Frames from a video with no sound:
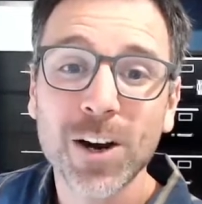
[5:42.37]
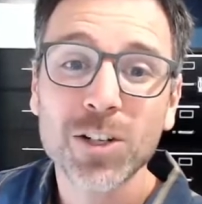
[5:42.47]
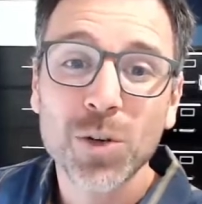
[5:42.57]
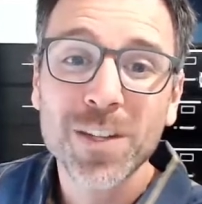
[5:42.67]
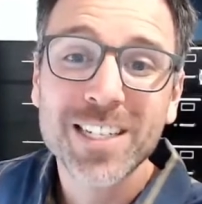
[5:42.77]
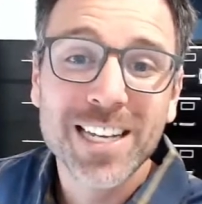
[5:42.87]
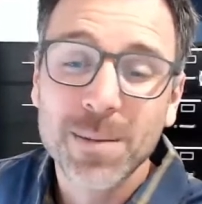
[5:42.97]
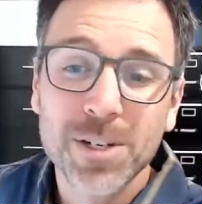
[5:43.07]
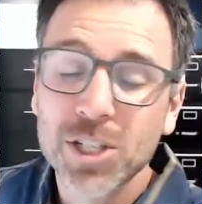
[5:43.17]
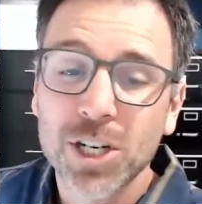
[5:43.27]
So in this case, I'm
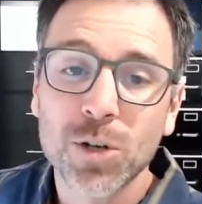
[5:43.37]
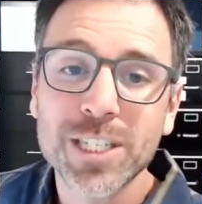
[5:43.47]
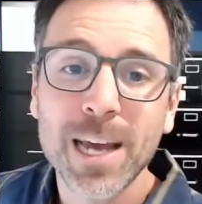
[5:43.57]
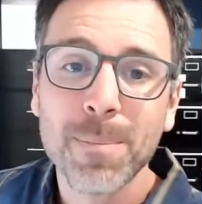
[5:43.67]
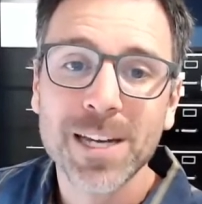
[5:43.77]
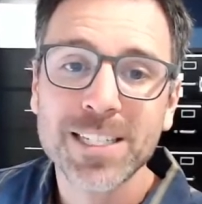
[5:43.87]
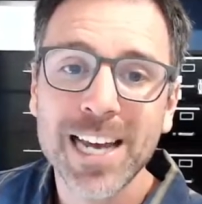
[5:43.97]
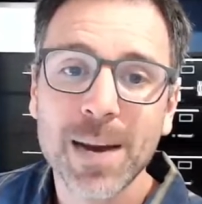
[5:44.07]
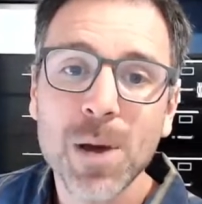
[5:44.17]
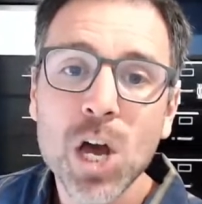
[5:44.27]
just going to go step by
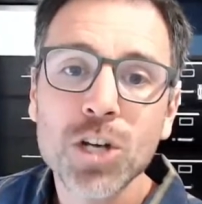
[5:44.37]
step.